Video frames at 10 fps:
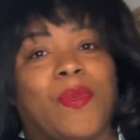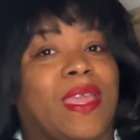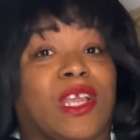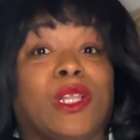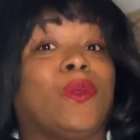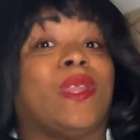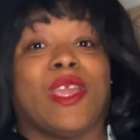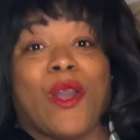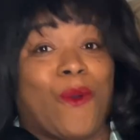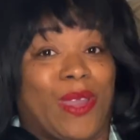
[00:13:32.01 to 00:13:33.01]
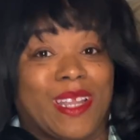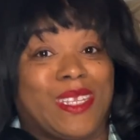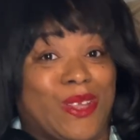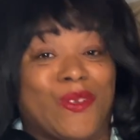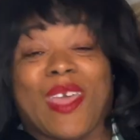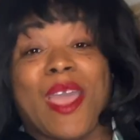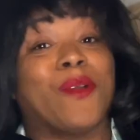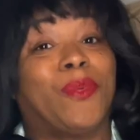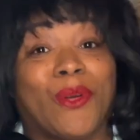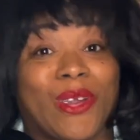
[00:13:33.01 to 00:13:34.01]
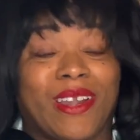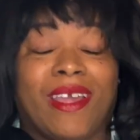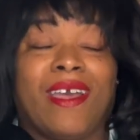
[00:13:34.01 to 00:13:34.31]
including going to the airport